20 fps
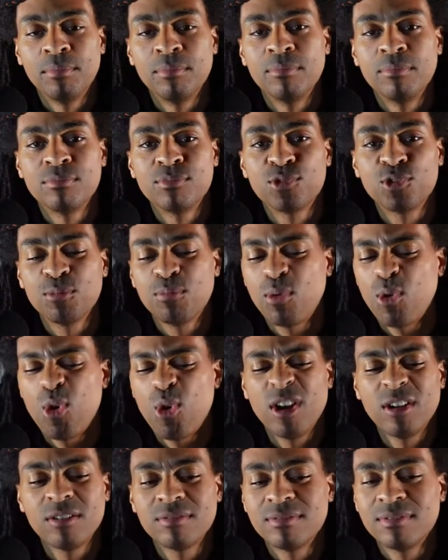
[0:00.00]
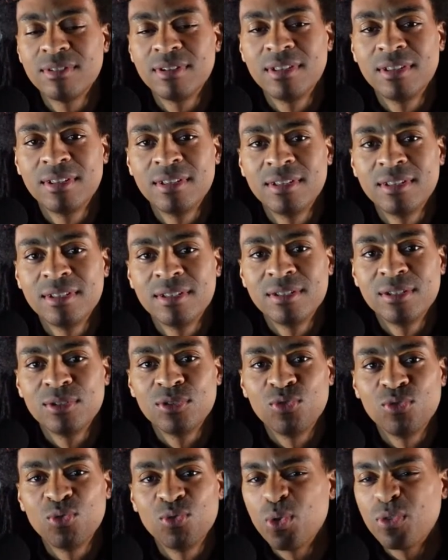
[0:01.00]
support,
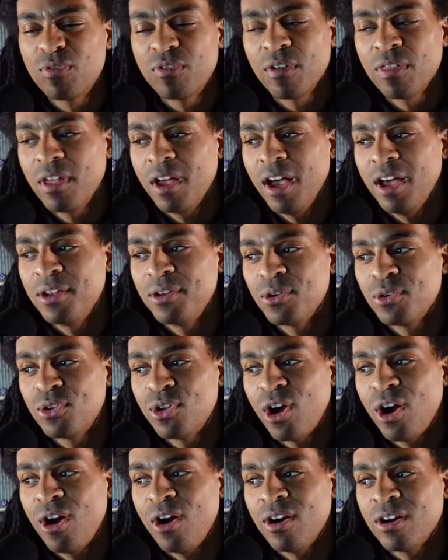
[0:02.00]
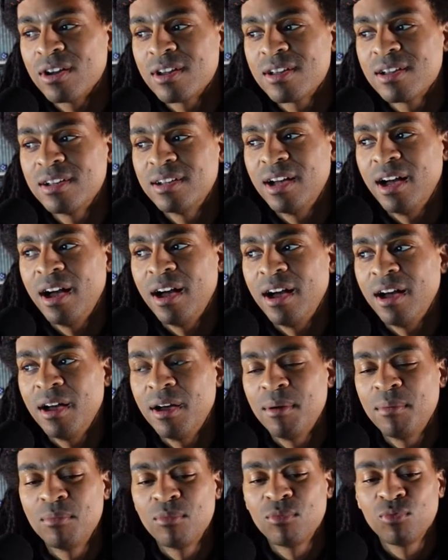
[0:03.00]
root for the underdog,
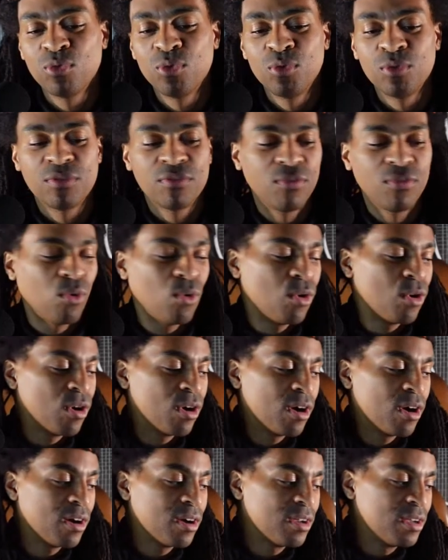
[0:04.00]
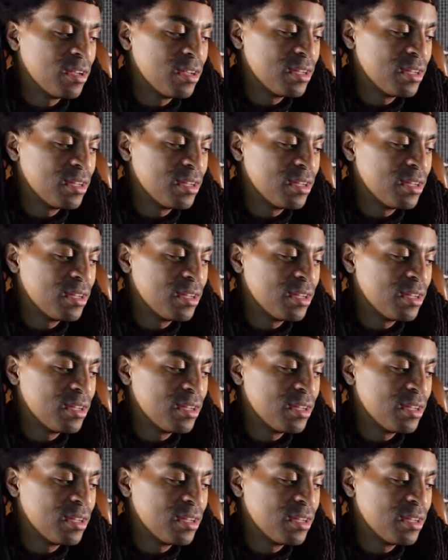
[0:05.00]
root for,